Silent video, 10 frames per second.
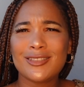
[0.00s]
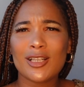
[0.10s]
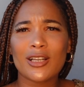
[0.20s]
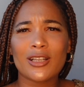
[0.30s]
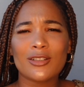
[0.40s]

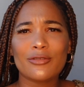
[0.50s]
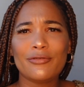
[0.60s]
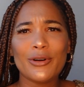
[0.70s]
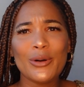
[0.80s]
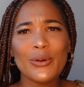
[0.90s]
the
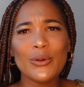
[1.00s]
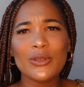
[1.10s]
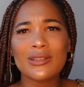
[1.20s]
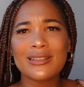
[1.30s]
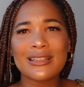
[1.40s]

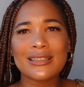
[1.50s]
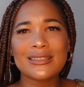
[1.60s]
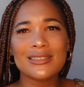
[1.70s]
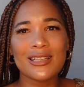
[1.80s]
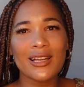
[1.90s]
food, the
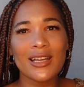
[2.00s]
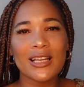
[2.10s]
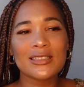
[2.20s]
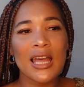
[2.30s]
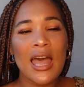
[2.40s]

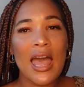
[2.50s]
aesthetics.